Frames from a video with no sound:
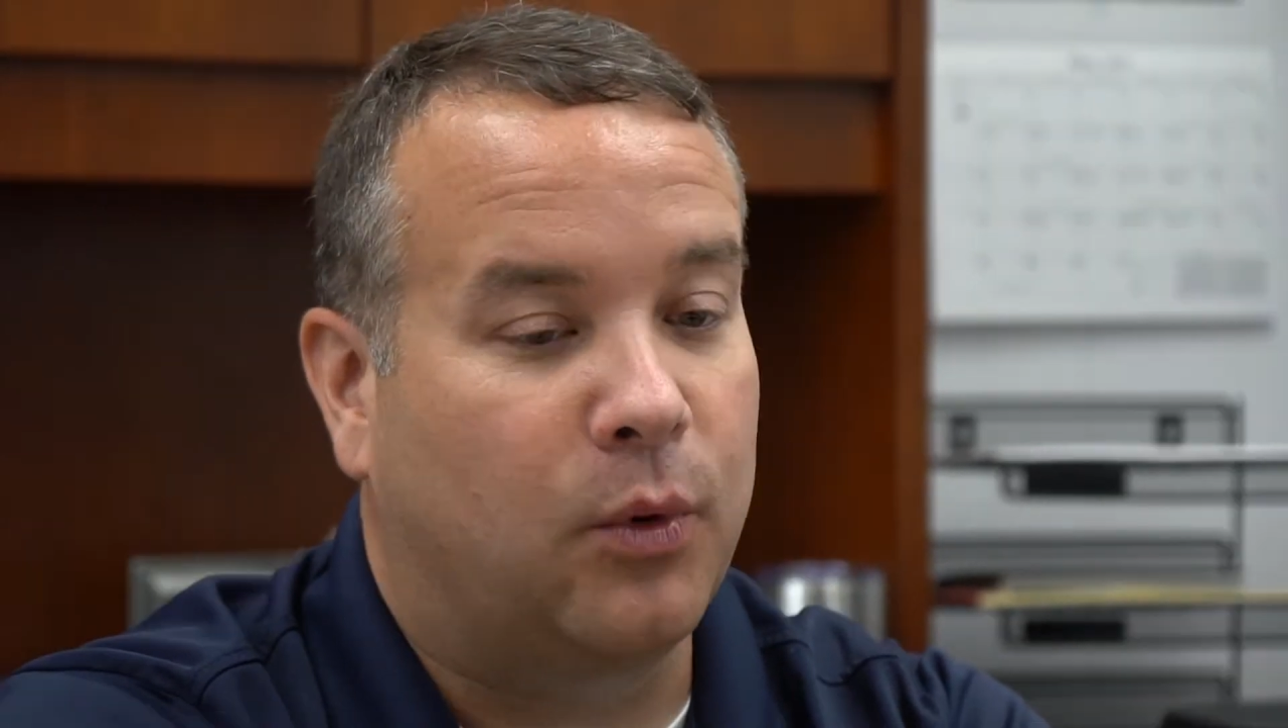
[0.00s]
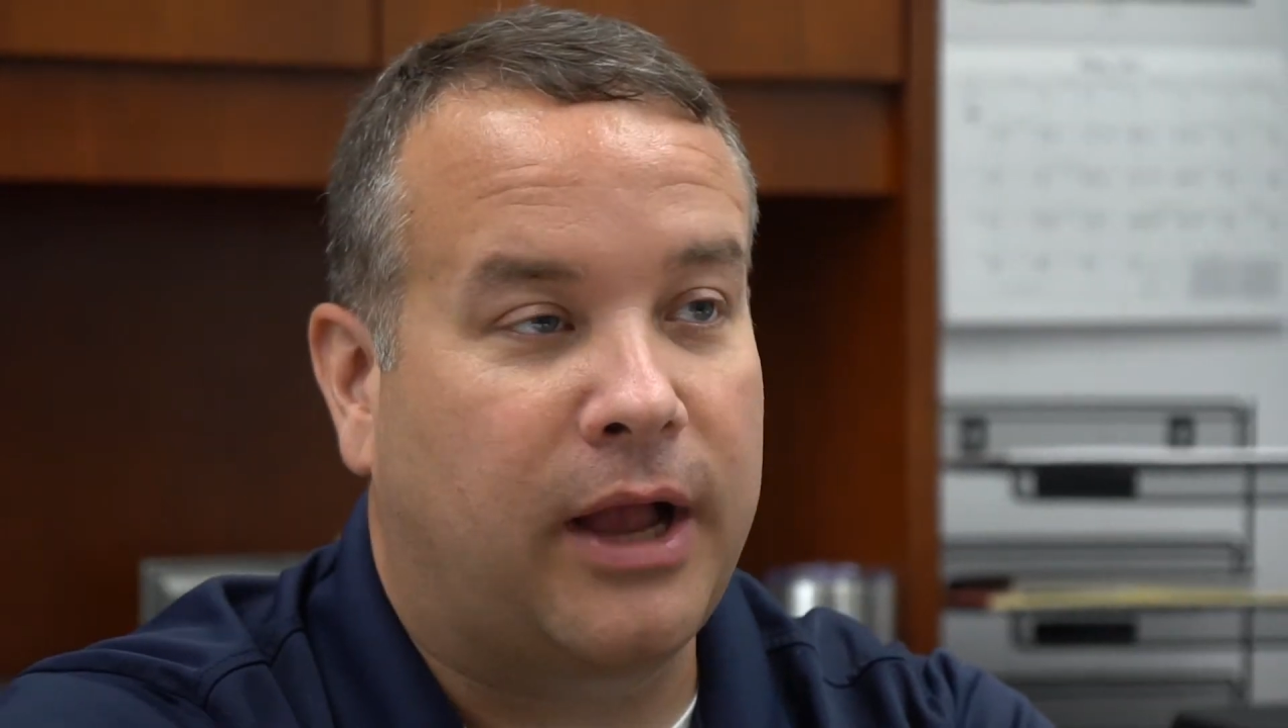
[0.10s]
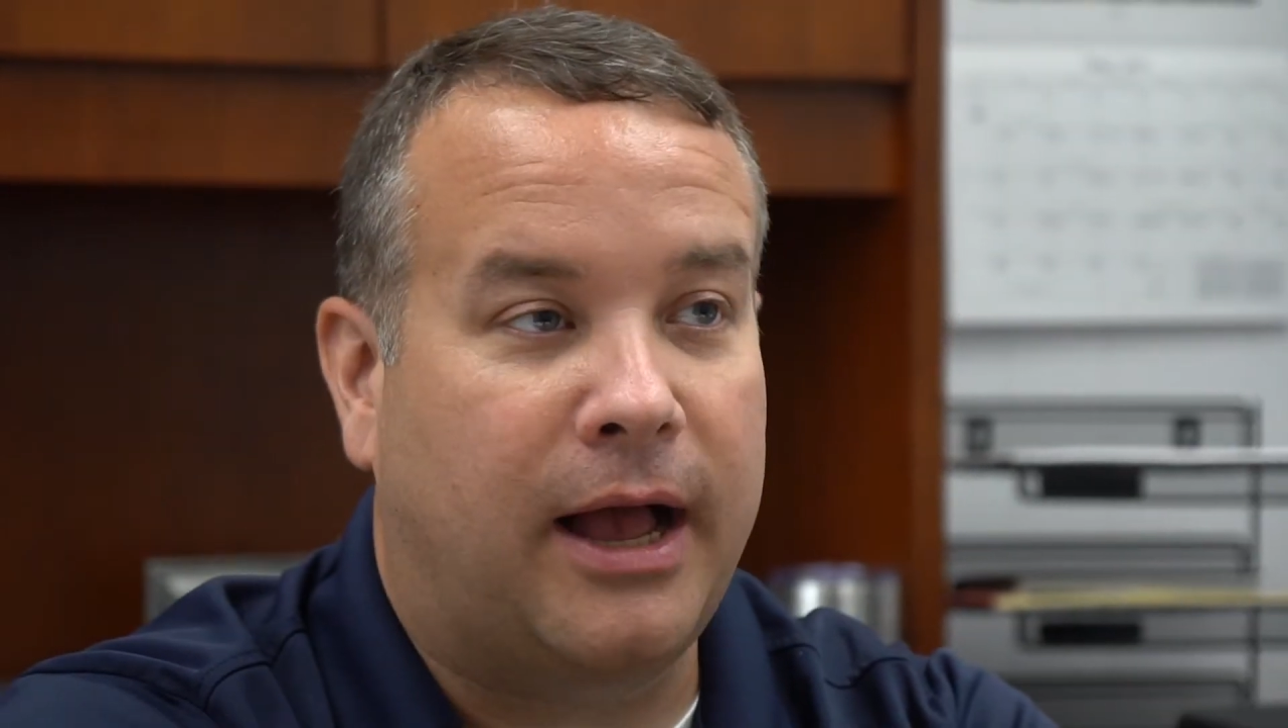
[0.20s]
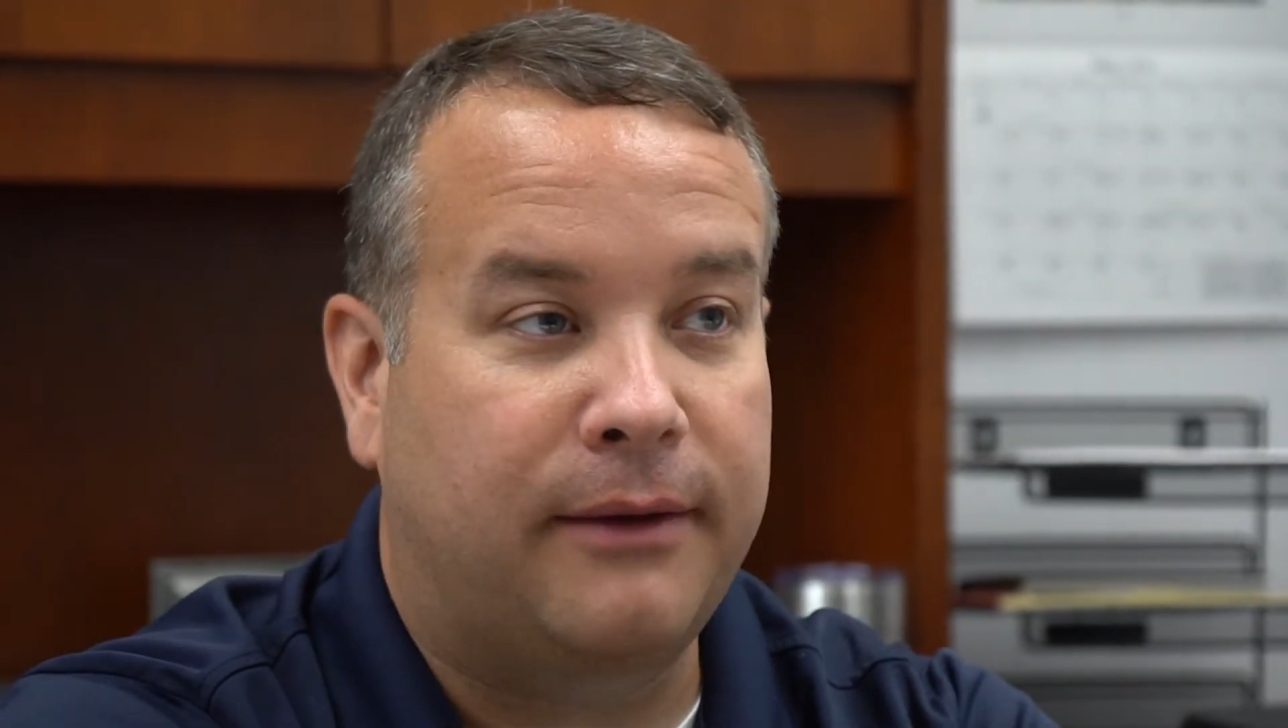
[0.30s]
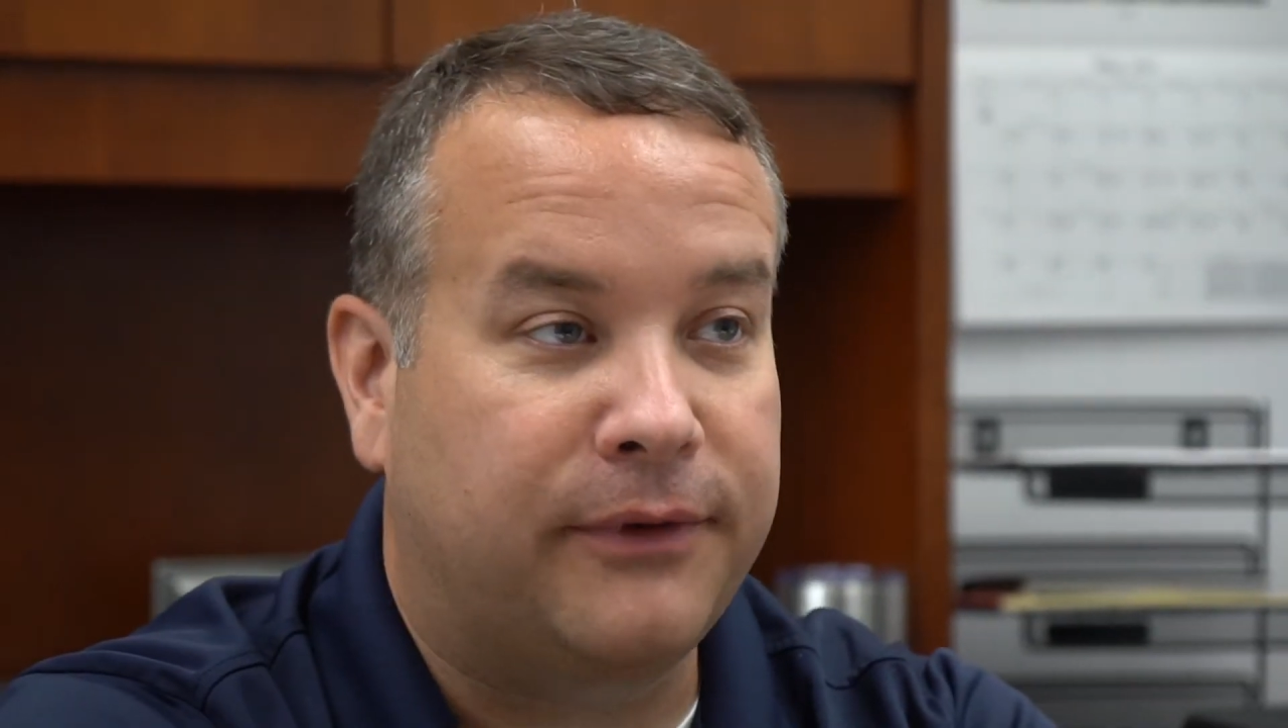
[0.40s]
We're
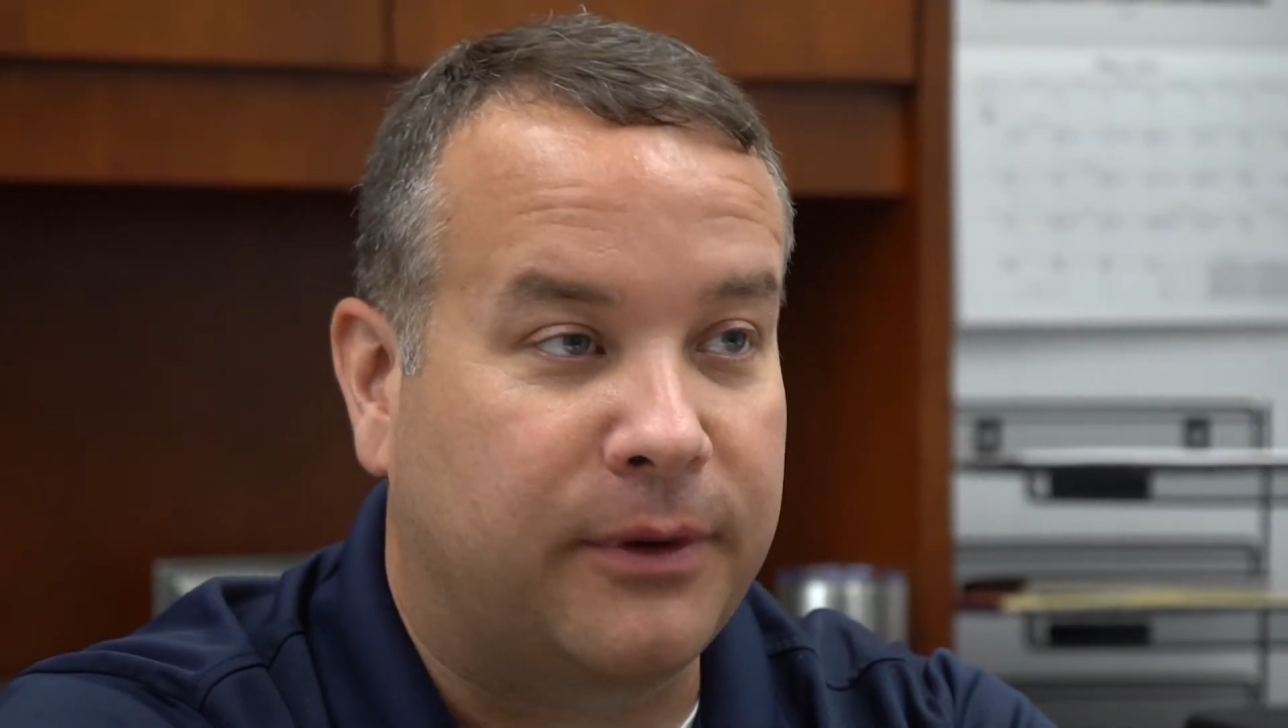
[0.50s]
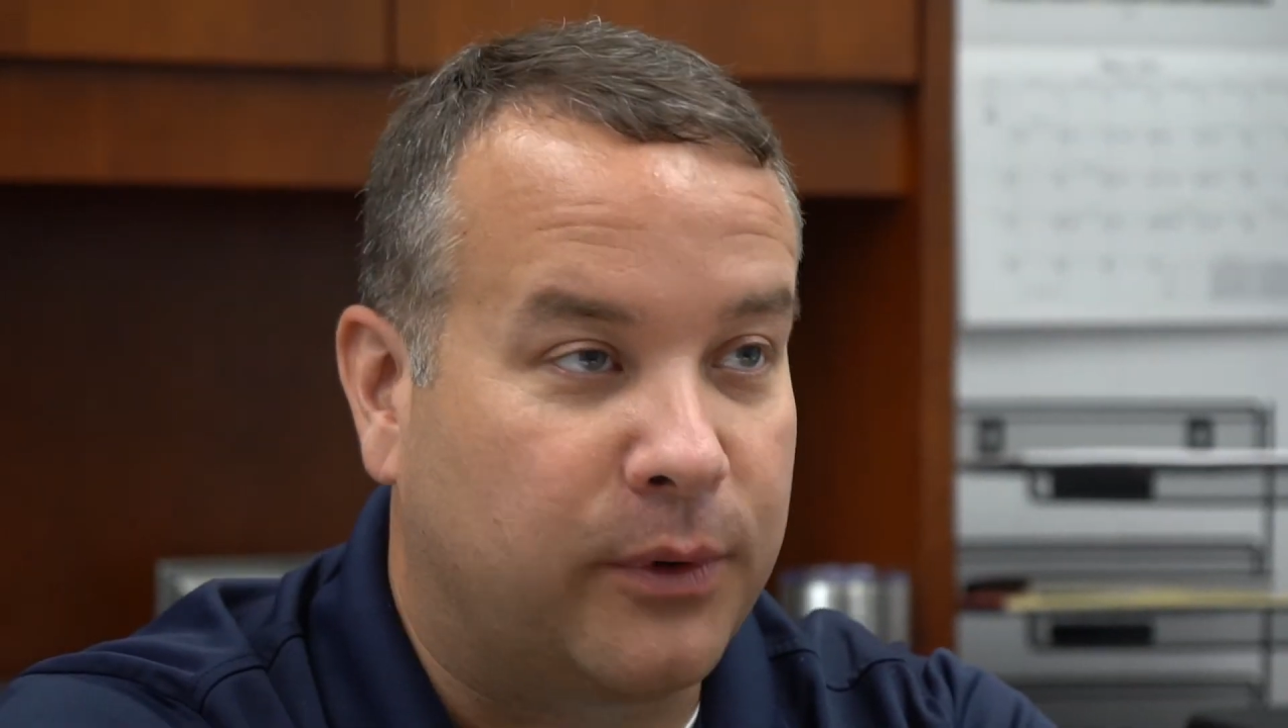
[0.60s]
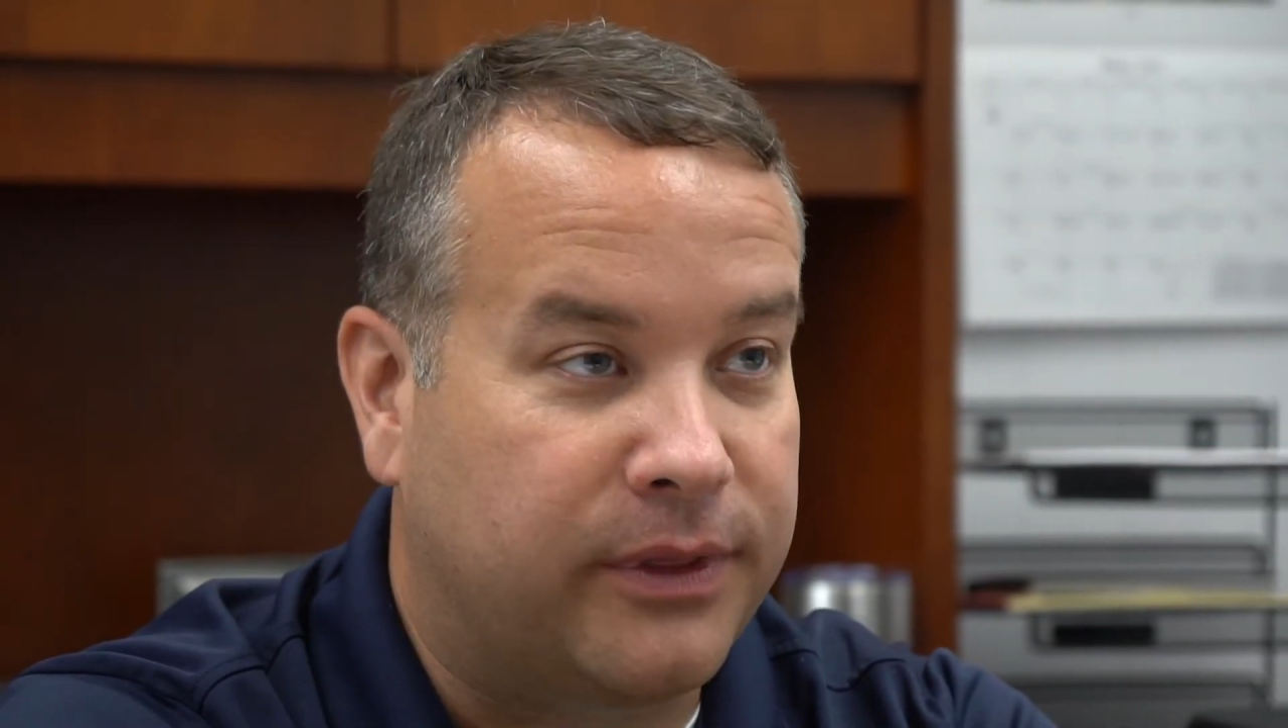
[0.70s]
confident